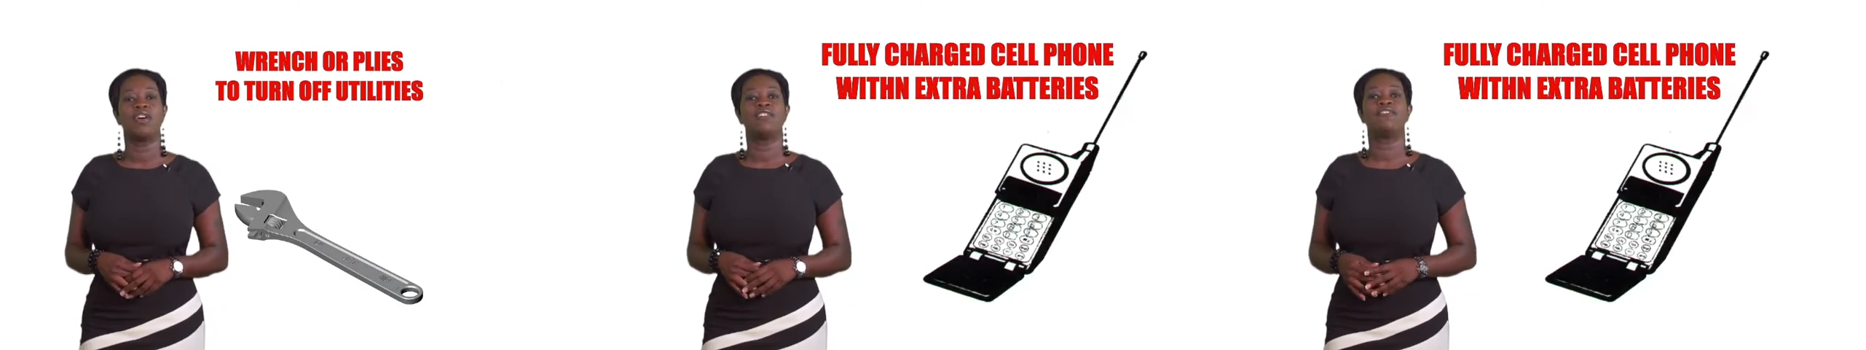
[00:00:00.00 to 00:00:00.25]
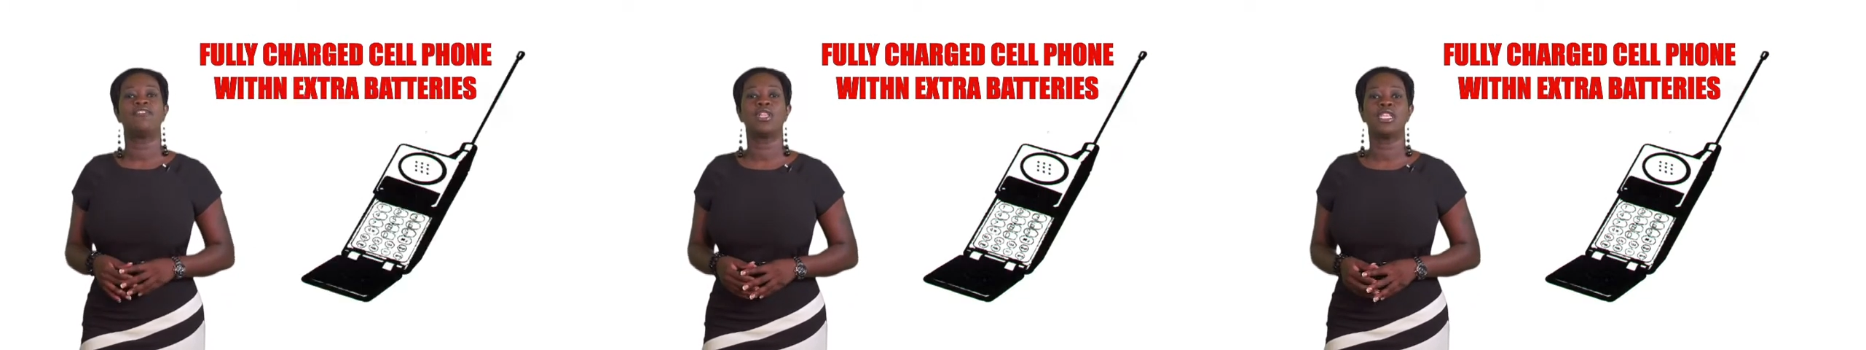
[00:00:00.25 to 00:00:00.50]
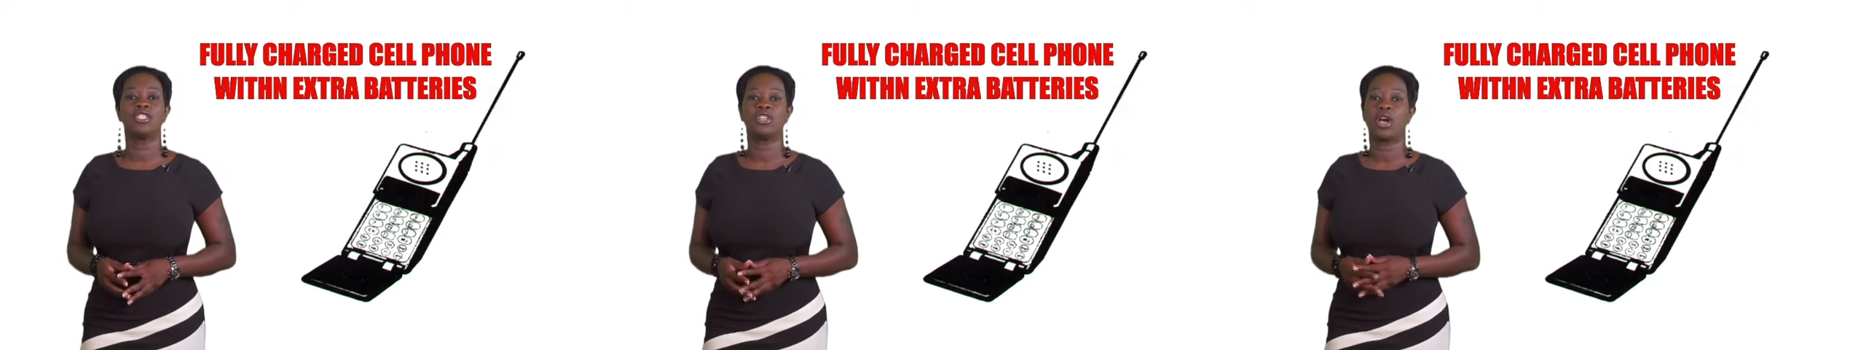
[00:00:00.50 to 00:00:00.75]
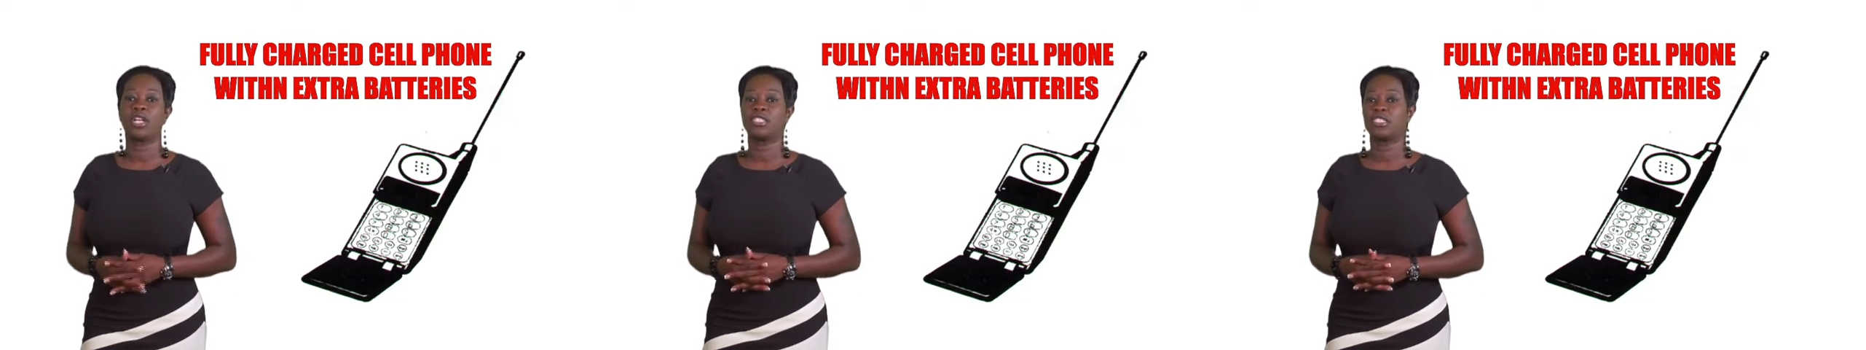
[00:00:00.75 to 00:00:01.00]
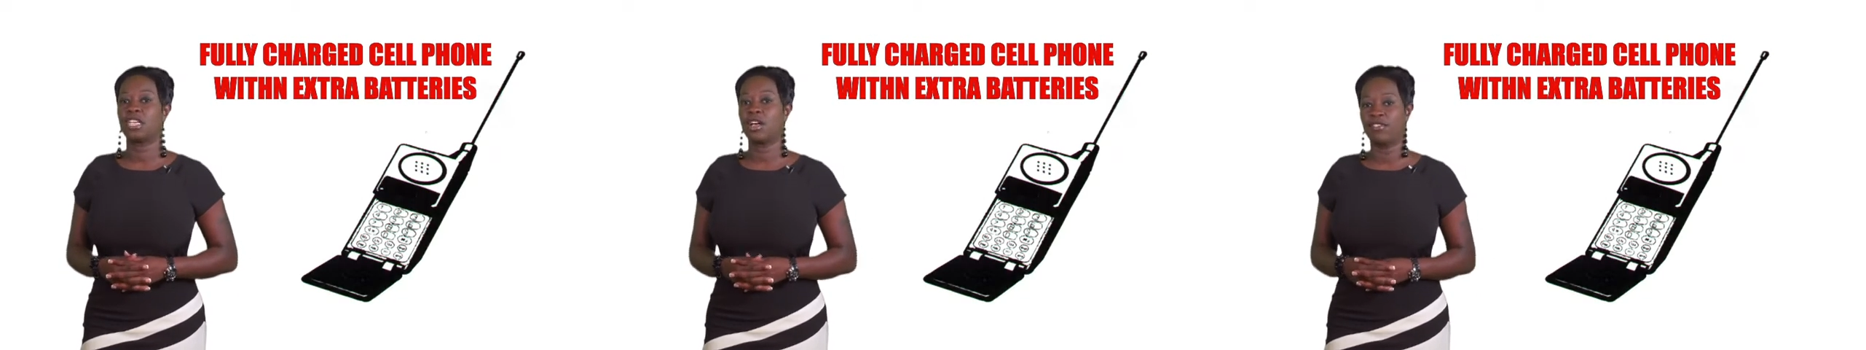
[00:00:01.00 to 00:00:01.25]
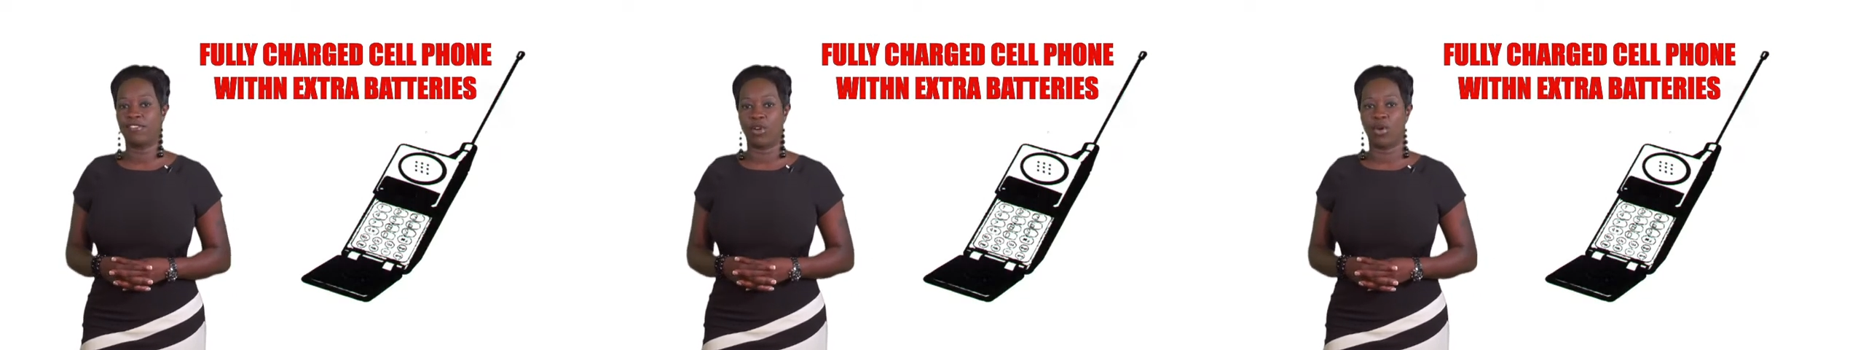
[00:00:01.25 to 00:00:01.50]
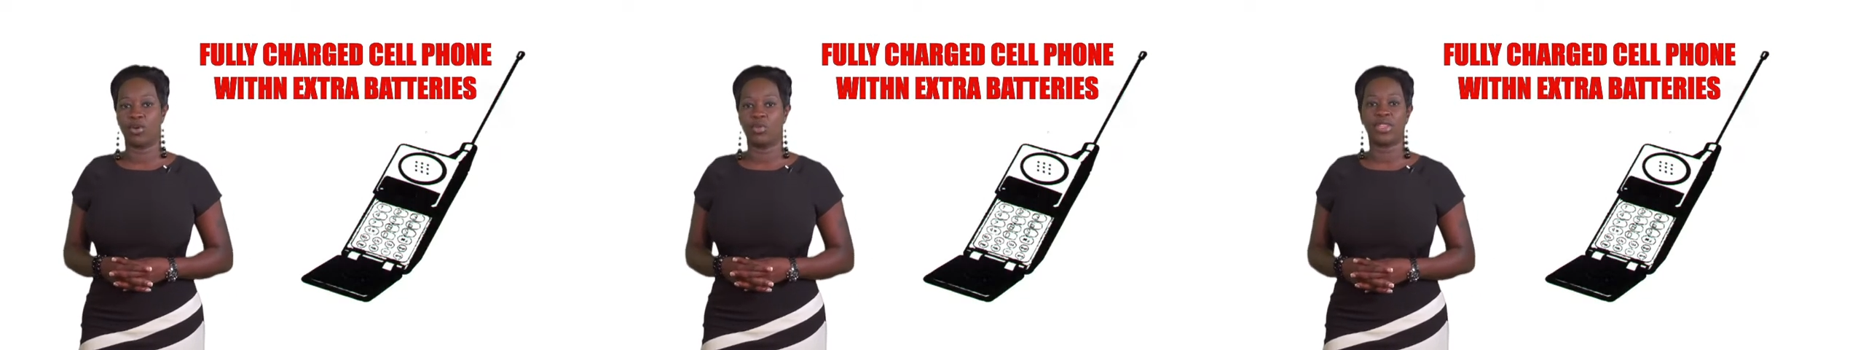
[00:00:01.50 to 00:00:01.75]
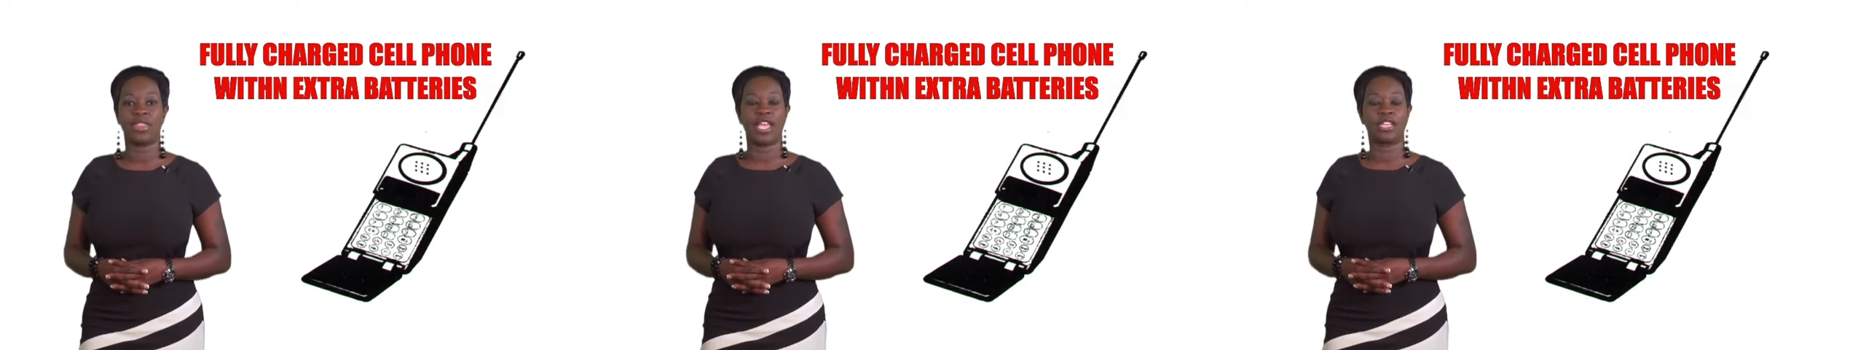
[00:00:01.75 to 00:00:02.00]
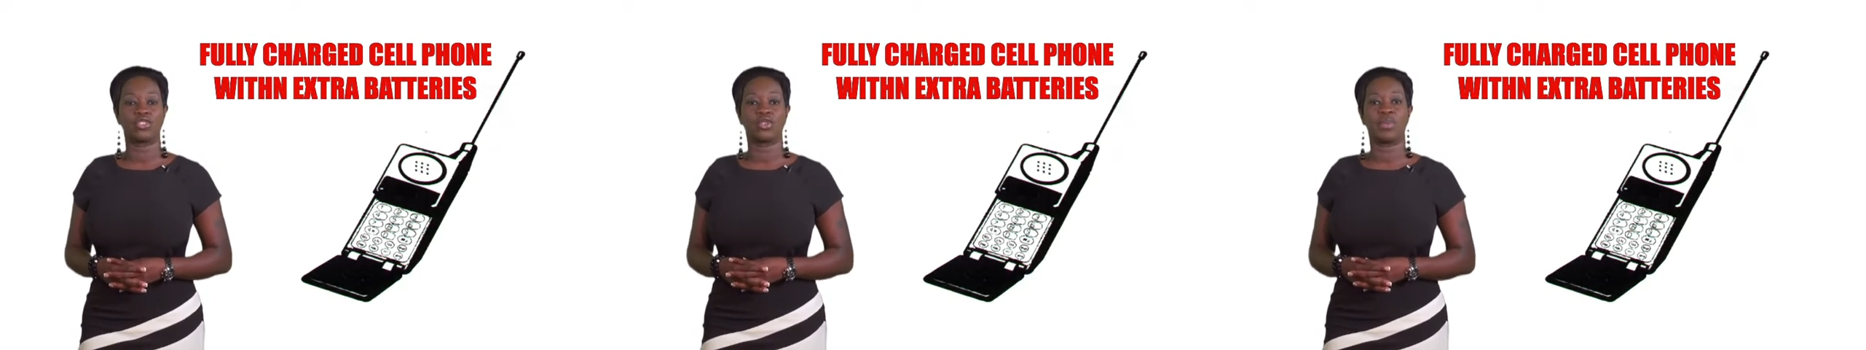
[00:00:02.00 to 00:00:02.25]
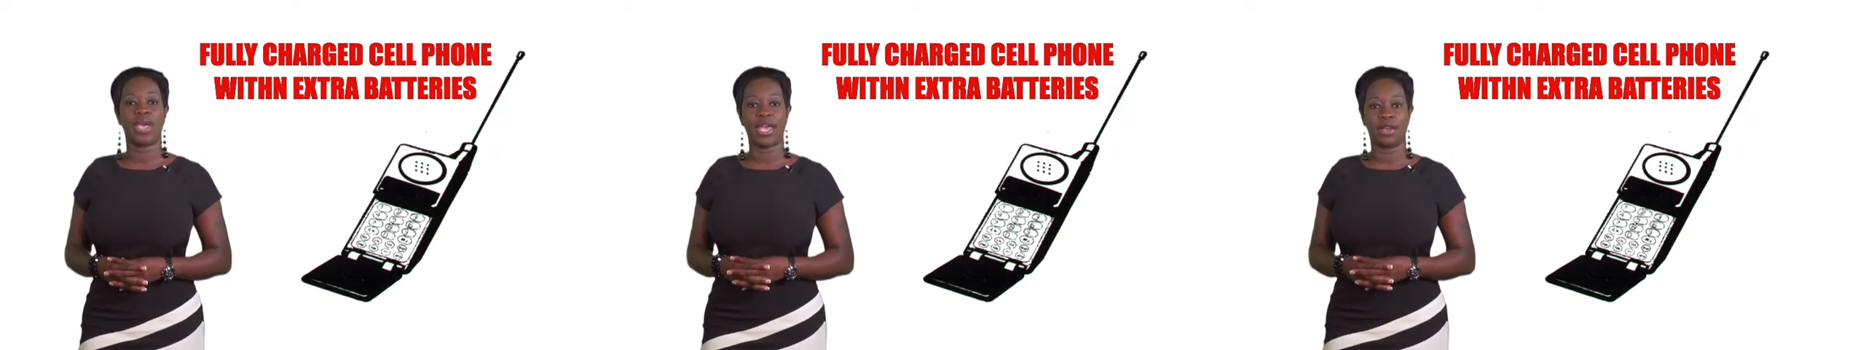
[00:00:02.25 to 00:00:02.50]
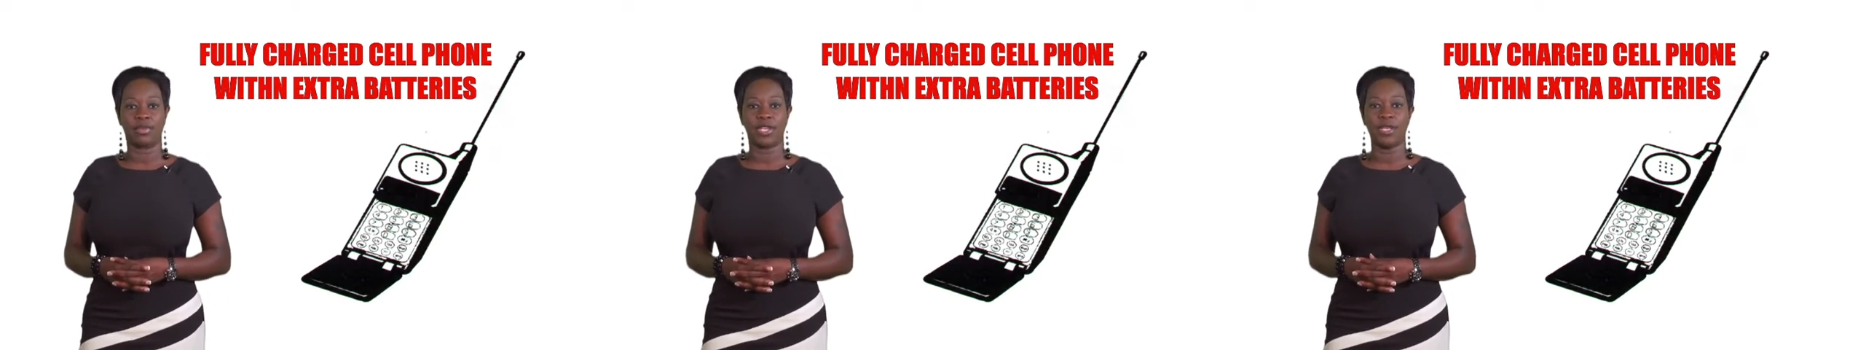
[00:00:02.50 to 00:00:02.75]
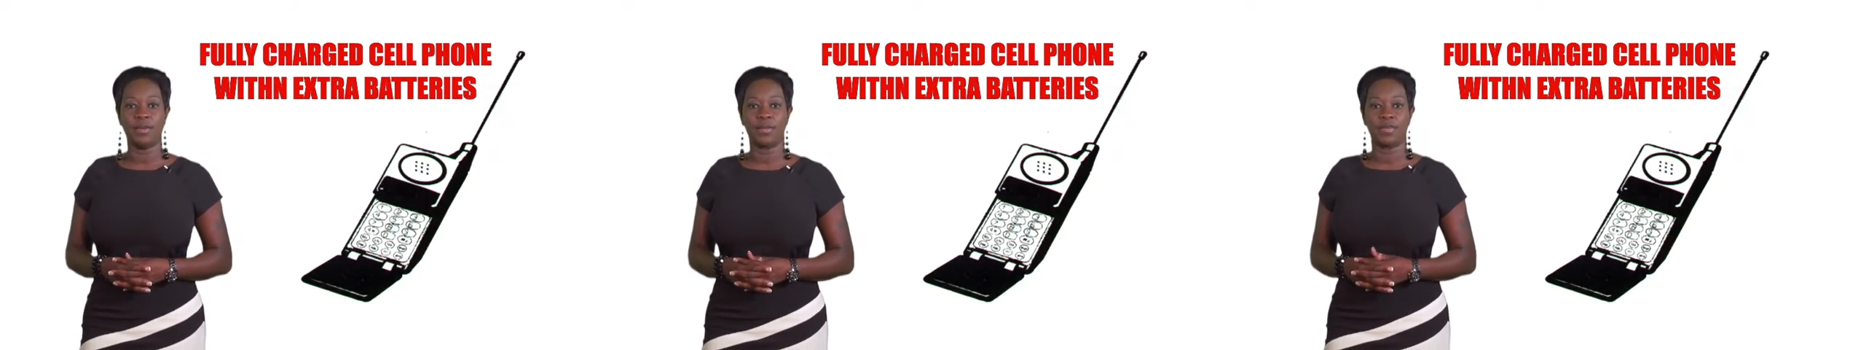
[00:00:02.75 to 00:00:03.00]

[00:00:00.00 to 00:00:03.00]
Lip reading: Fully charged cell phone with extra battery.